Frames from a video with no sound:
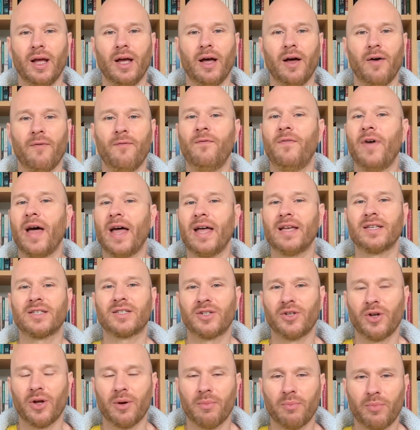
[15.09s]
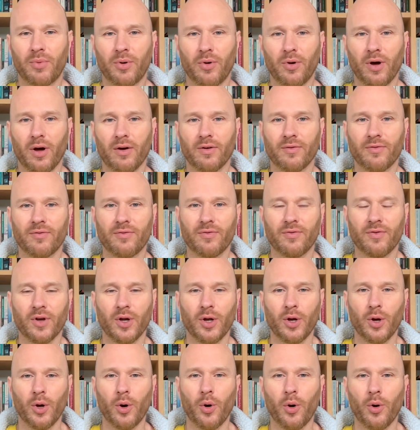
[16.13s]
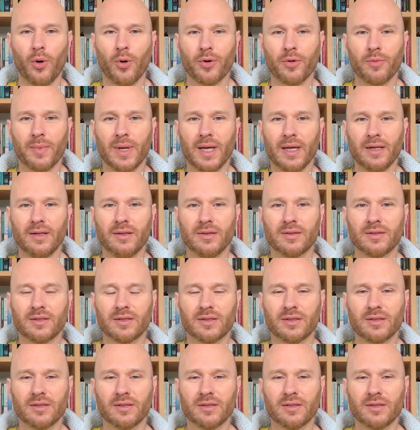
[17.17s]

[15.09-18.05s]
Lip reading: a vast number of automated